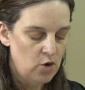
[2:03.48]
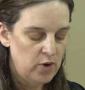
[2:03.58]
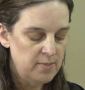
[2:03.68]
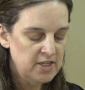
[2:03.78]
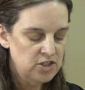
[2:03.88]

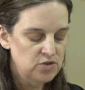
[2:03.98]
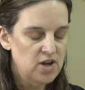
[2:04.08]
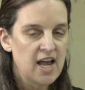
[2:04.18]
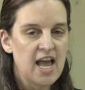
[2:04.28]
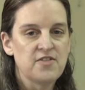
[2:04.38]
women do
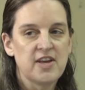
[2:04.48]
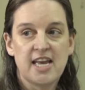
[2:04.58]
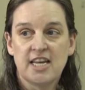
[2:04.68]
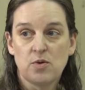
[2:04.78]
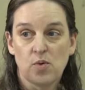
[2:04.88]
not have
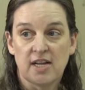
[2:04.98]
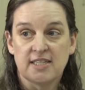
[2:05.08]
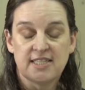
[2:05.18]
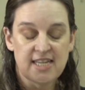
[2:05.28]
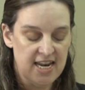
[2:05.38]

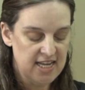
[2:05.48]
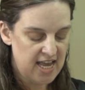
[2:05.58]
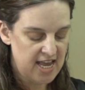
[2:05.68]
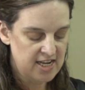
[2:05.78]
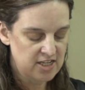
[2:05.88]
anyone
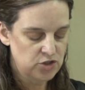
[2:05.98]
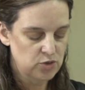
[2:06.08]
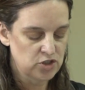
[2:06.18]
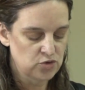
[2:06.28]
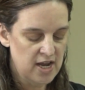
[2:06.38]
dedicated
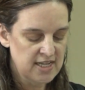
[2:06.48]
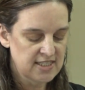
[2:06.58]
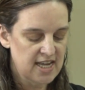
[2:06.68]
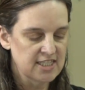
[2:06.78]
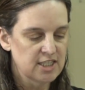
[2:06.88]
to
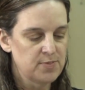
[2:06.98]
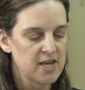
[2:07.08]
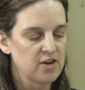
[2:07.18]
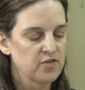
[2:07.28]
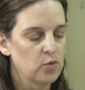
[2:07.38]
address and
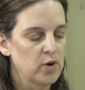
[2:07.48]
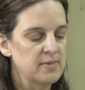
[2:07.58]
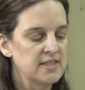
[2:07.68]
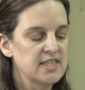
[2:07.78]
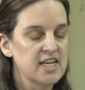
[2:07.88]
speak for
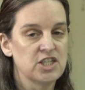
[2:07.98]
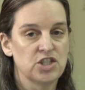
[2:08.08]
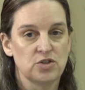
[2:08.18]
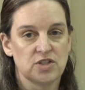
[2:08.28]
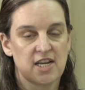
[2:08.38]
women's
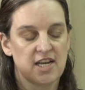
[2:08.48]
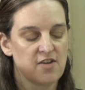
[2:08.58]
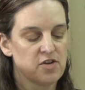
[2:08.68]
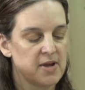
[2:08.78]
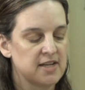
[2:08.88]
issues in
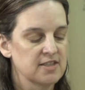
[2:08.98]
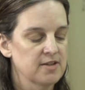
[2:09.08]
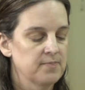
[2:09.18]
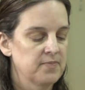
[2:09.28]
government.